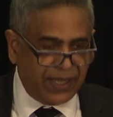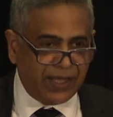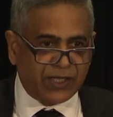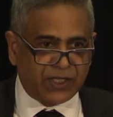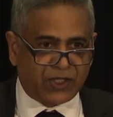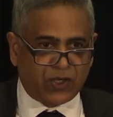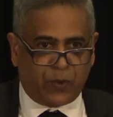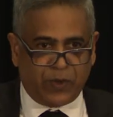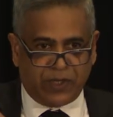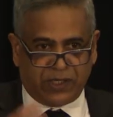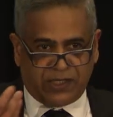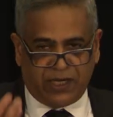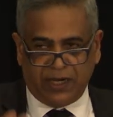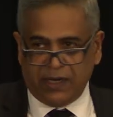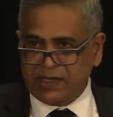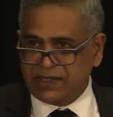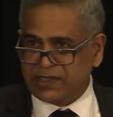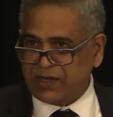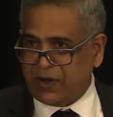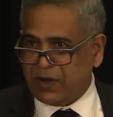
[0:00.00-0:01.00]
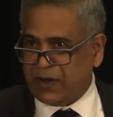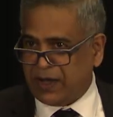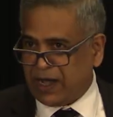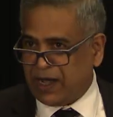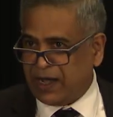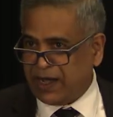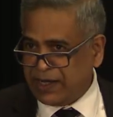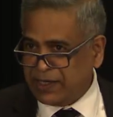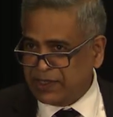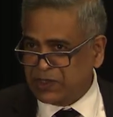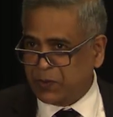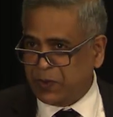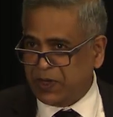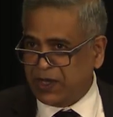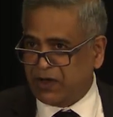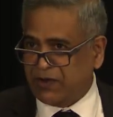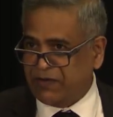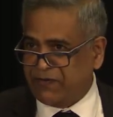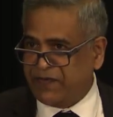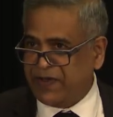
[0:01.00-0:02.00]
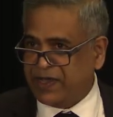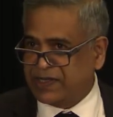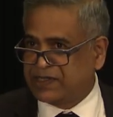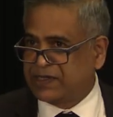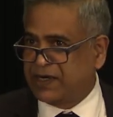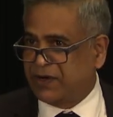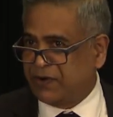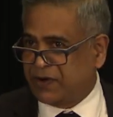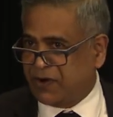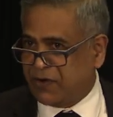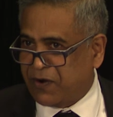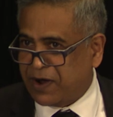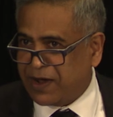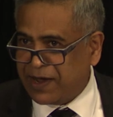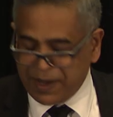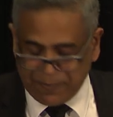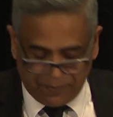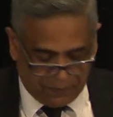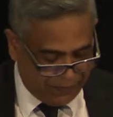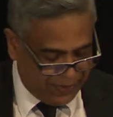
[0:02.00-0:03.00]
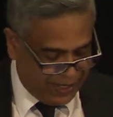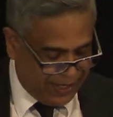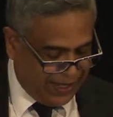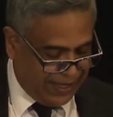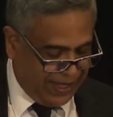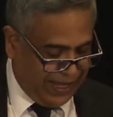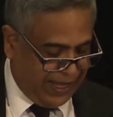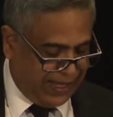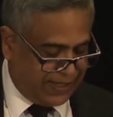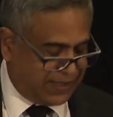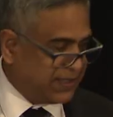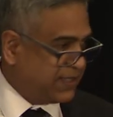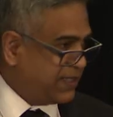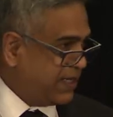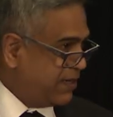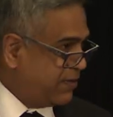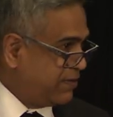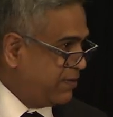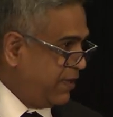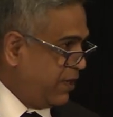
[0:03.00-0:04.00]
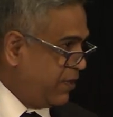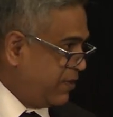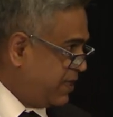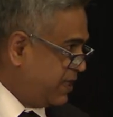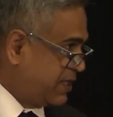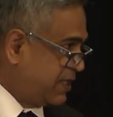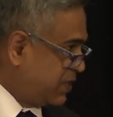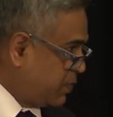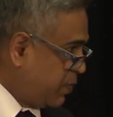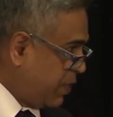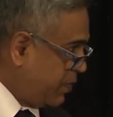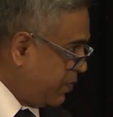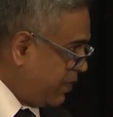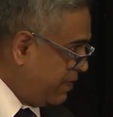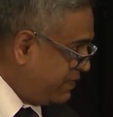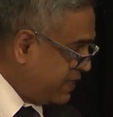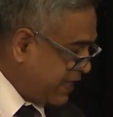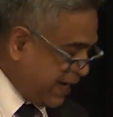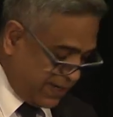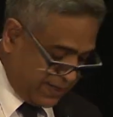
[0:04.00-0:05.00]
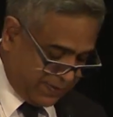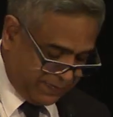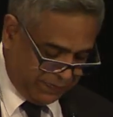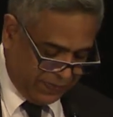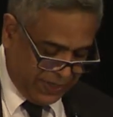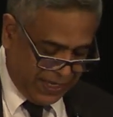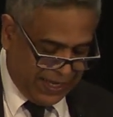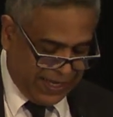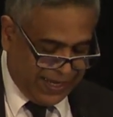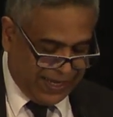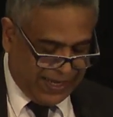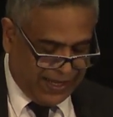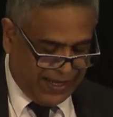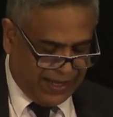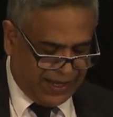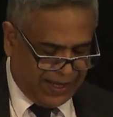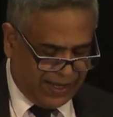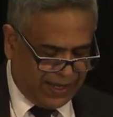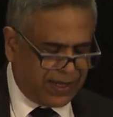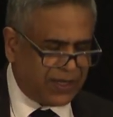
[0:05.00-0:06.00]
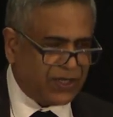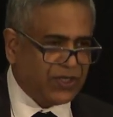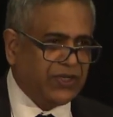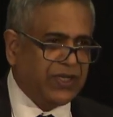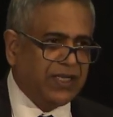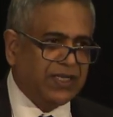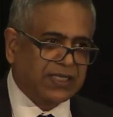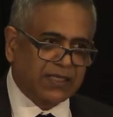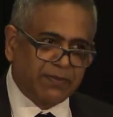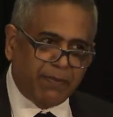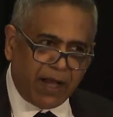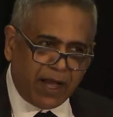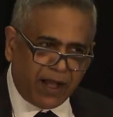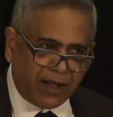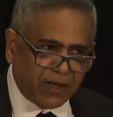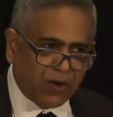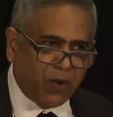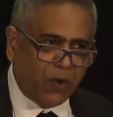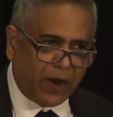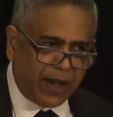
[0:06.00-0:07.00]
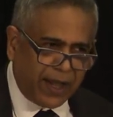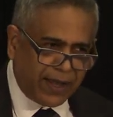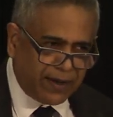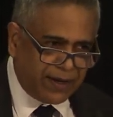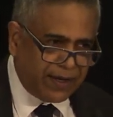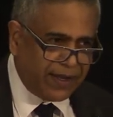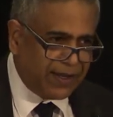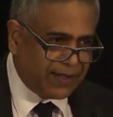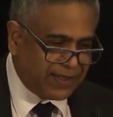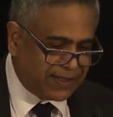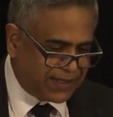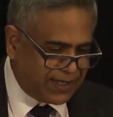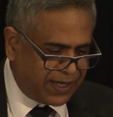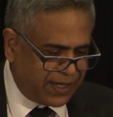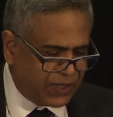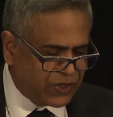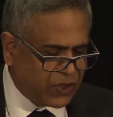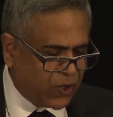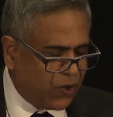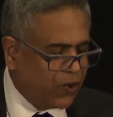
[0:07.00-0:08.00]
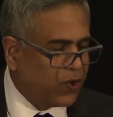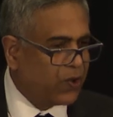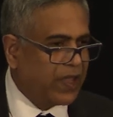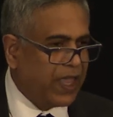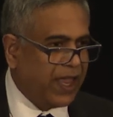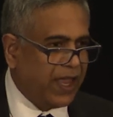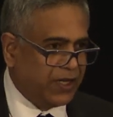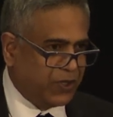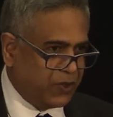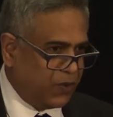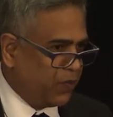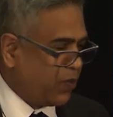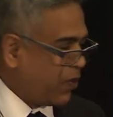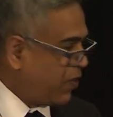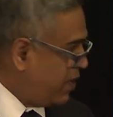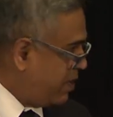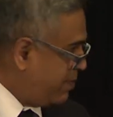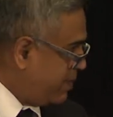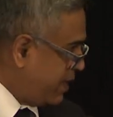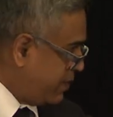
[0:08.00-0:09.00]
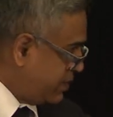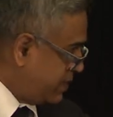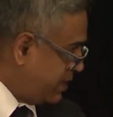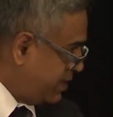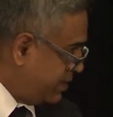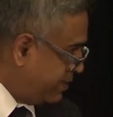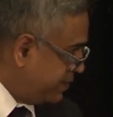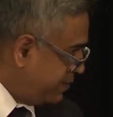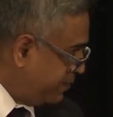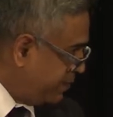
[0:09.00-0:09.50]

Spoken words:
So with tears in our eyes, we confessed our crime and said, you know, this is what we've done. She smiled quietly and said, it's all okay, don't worry about it.